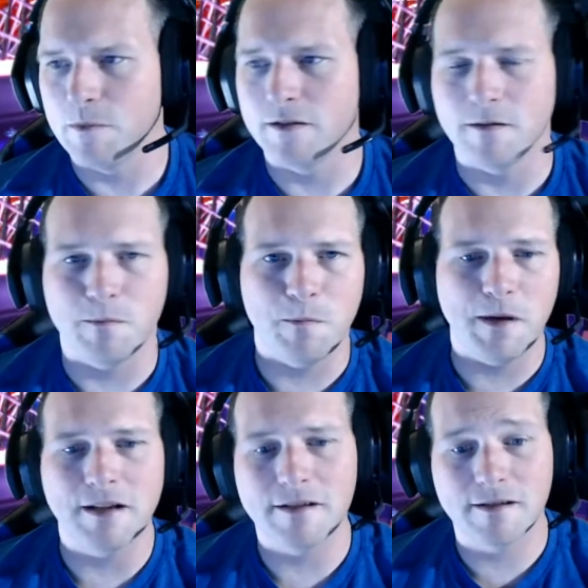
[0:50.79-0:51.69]
But the
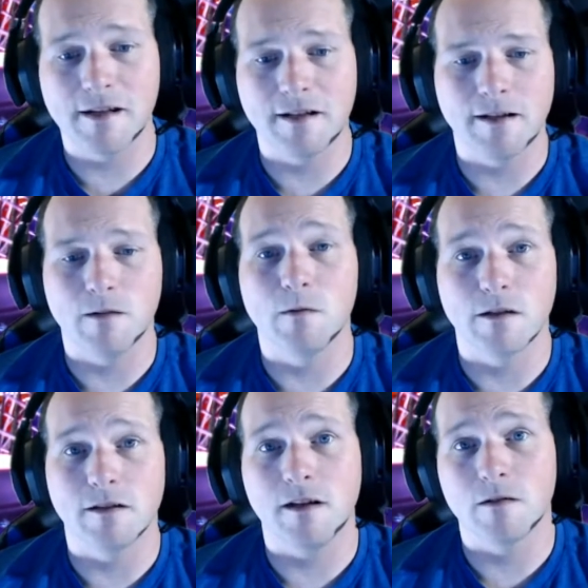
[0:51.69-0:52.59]
biggest thing that I want
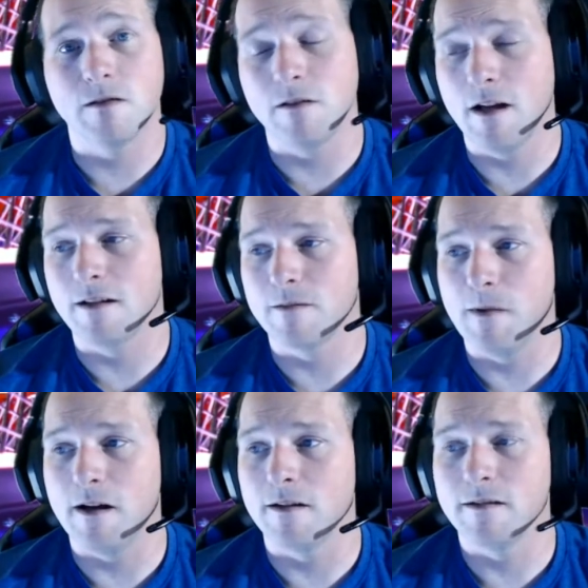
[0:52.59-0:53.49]
to talk to you guys about